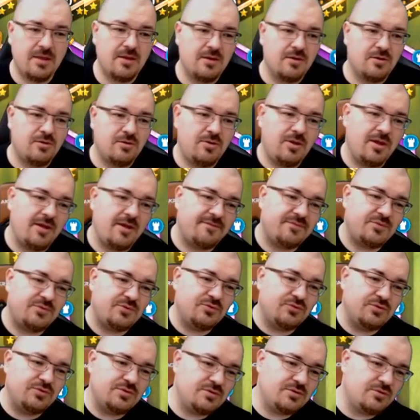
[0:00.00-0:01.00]
All you have to
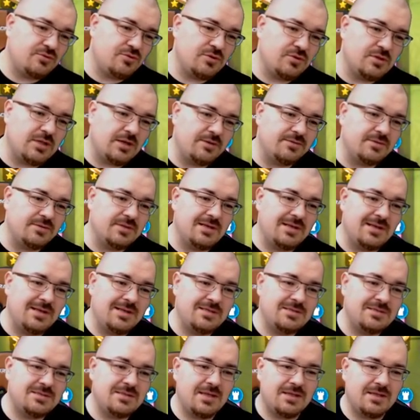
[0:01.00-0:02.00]
do is scroll down the
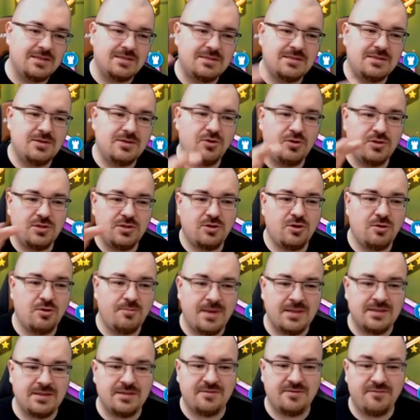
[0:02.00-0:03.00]
list and see all the
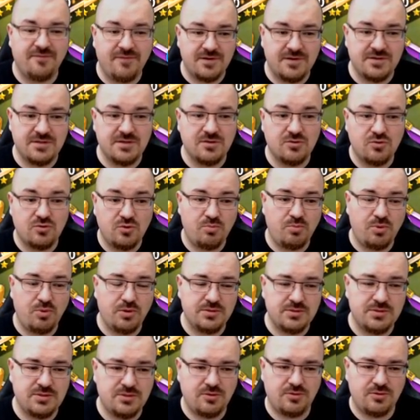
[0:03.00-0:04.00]
Commander version
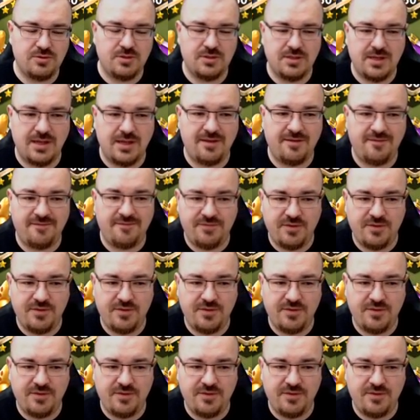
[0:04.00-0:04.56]
2.0 that I have